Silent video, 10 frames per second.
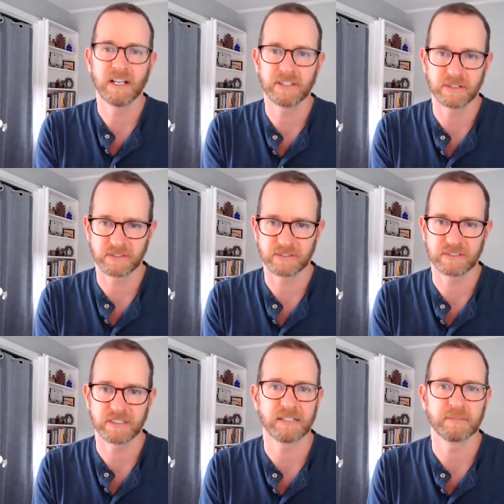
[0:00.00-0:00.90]

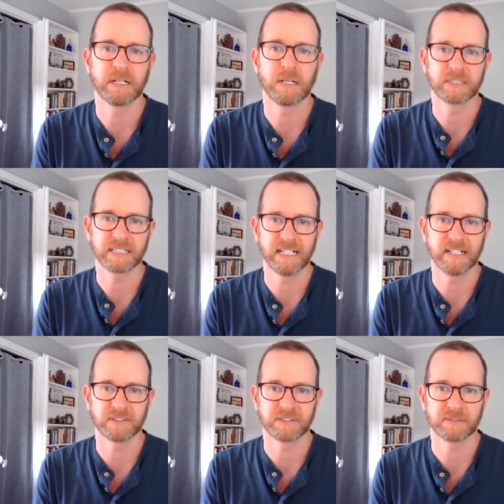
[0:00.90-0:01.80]
others and public
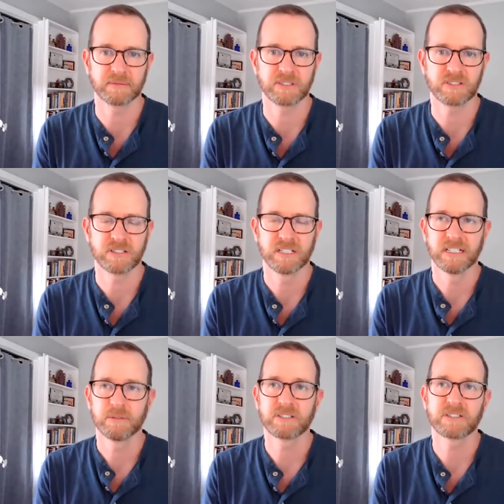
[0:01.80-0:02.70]
health, which
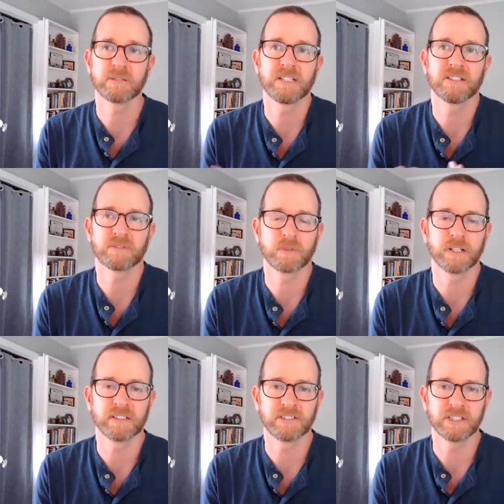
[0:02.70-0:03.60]
to me is
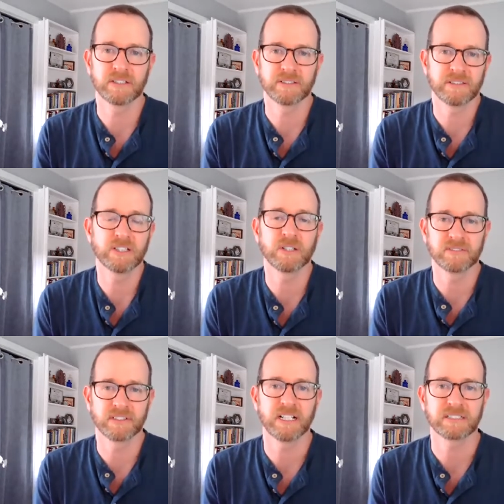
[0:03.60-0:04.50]
what the yoga
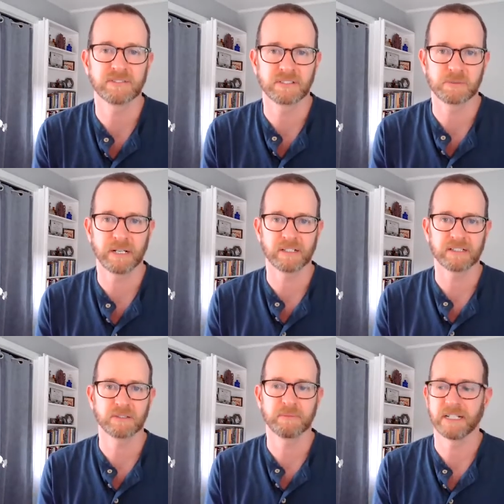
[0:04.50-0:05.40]
philosophy is about.
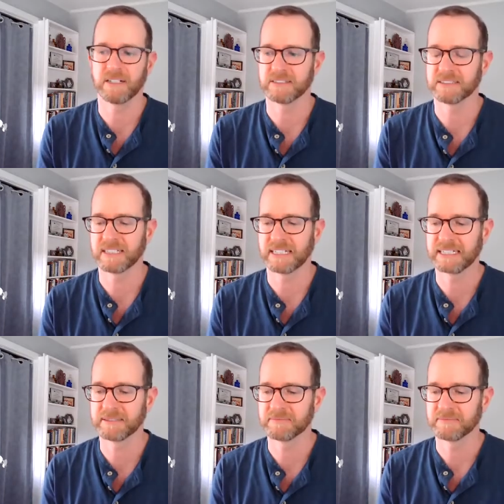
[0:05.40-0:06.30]
It's about
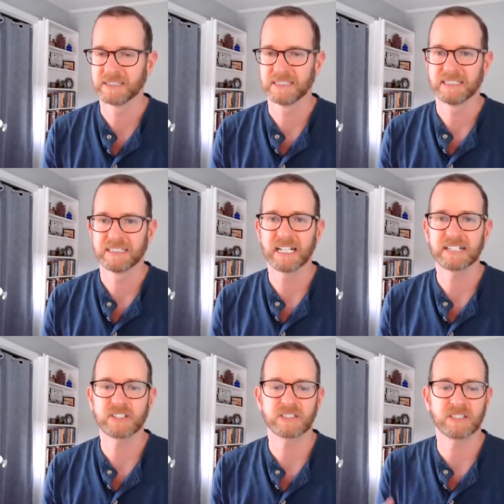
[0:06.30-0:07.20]

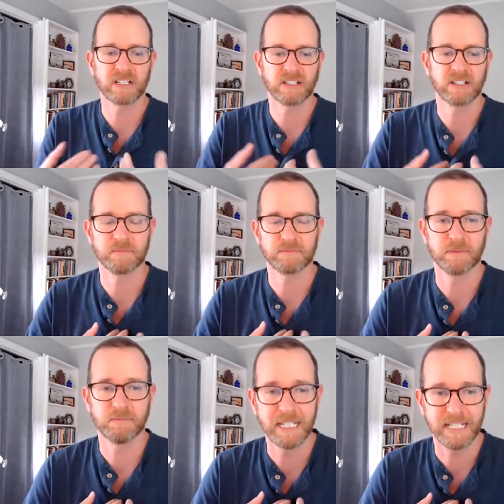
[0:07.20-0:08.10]
not just non-harm
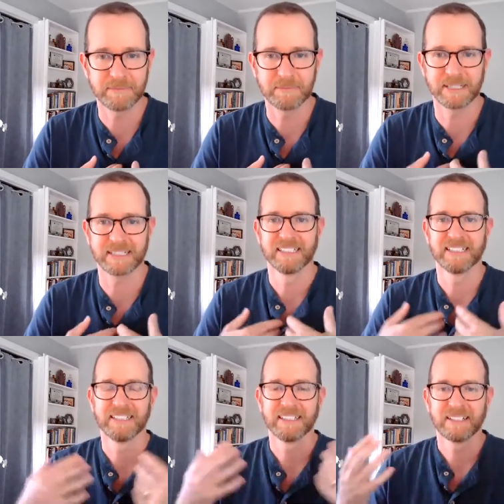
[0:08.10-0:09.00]
for me, but
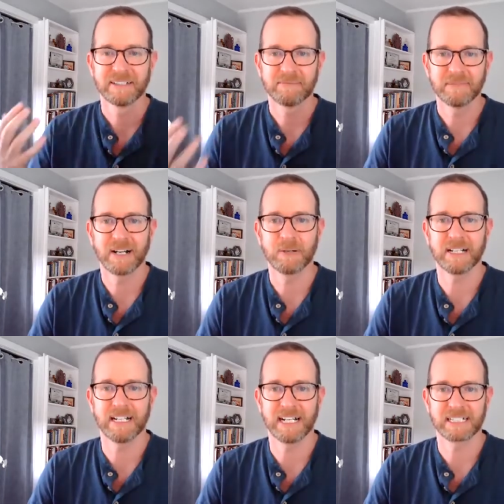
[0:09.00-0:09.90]
how
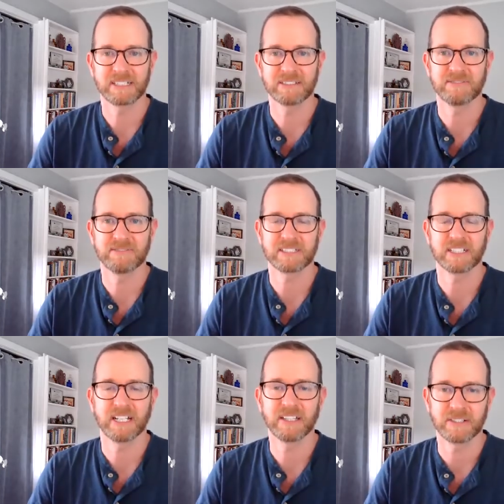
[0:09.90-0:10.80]
my actions affect
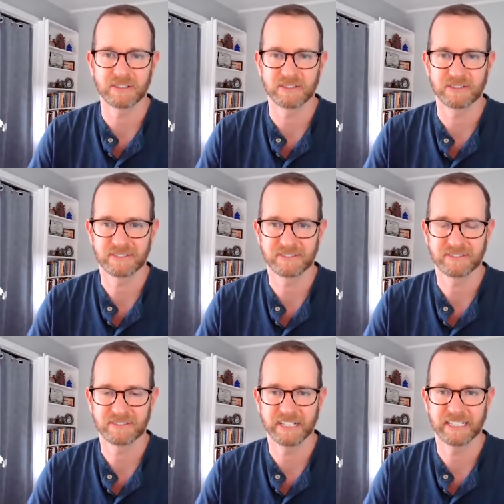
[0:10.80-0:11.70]
others,
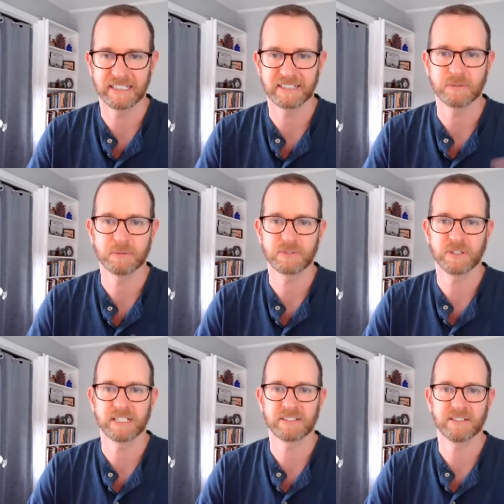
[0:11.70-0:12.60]
right? That's what we're
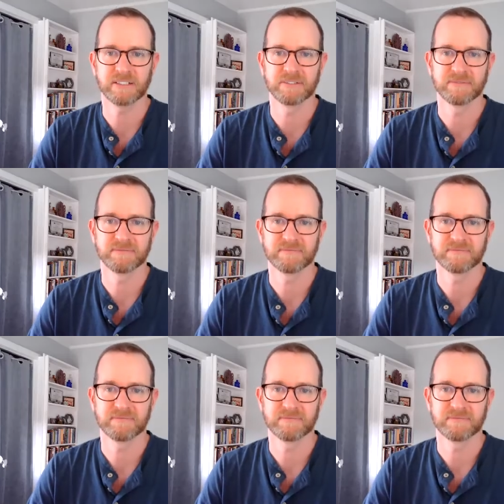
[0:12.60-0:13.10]
trying to do.